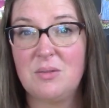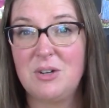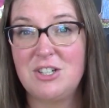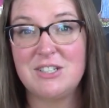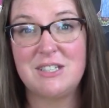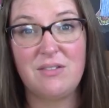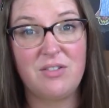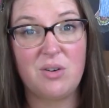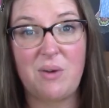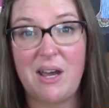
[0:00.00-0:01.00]
we just sit
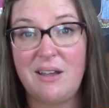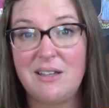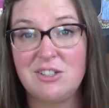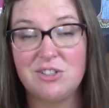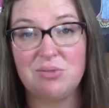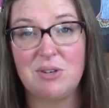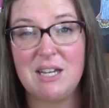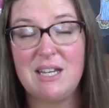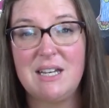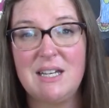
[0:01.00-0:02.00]
for a while and just
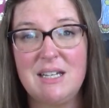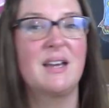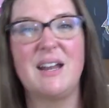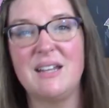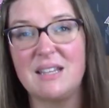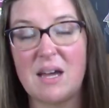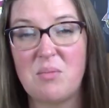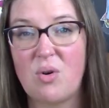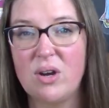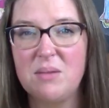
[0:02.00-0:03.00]
read, kind of like that
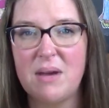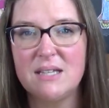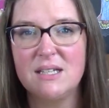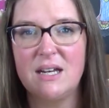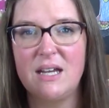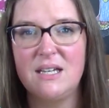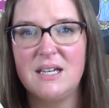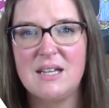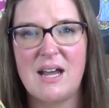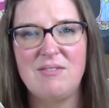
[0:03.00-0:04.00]
morning basket
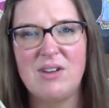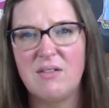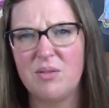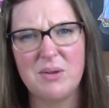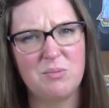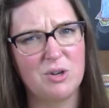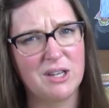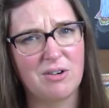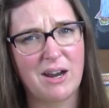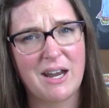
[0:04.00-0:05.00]
idea that I've never been
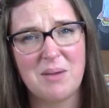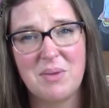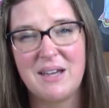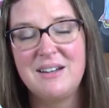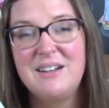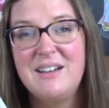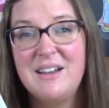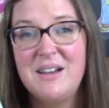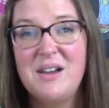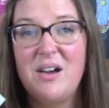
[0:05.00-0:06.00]
really great at, but
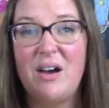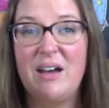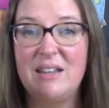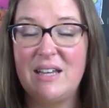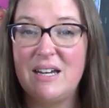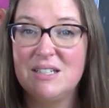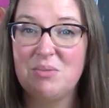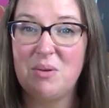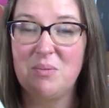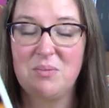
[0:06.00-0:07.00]
uh, has
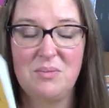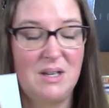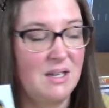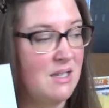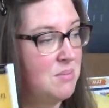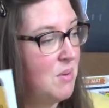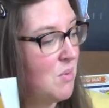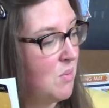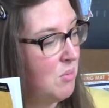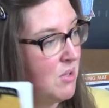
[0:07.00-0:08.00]
what has been
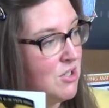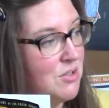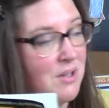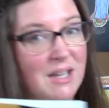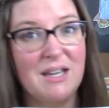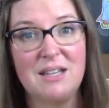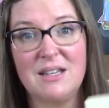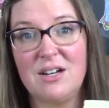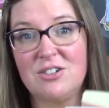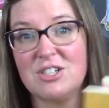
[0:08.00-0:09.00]
what we've been doing,
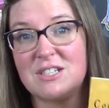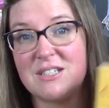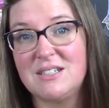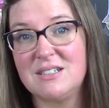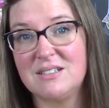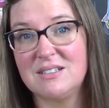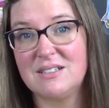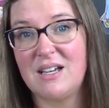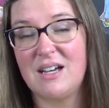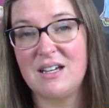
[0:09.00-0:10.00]
and they're just
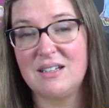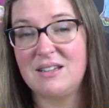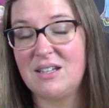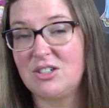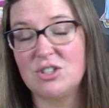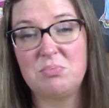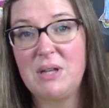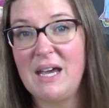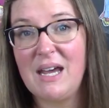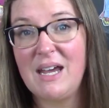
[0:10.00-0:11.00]
uh, they'll just
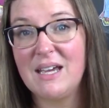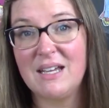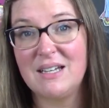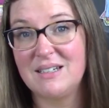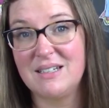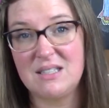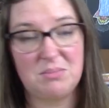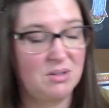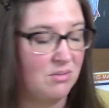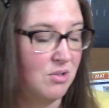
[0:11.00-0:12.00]
play, and it's
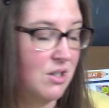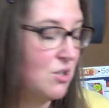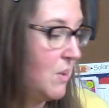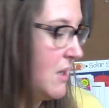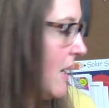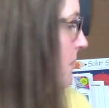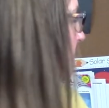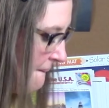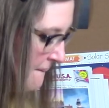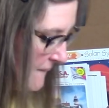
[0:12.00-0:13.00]
been a really sweet
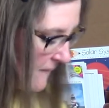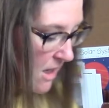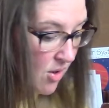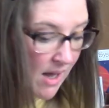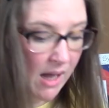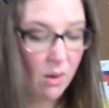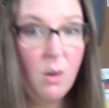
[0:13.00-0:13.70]
time. Okay,